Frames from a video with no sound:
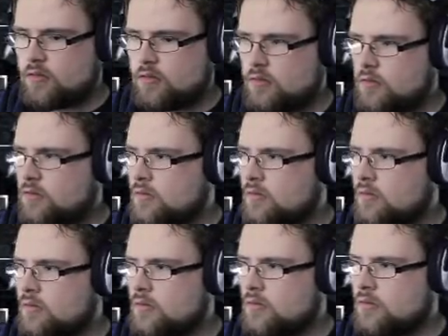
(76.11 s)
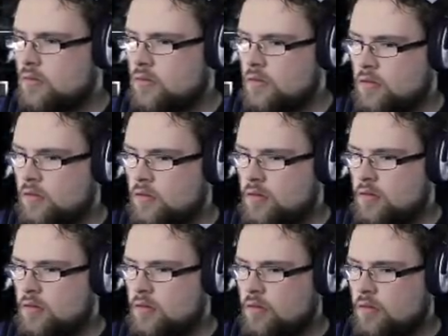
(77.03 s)

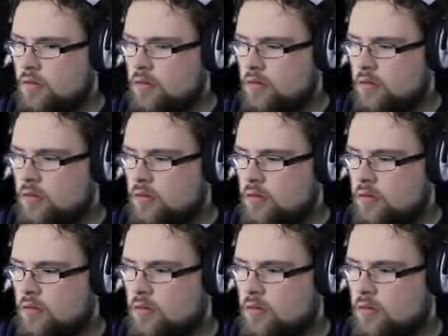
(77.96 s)
Nothing is said.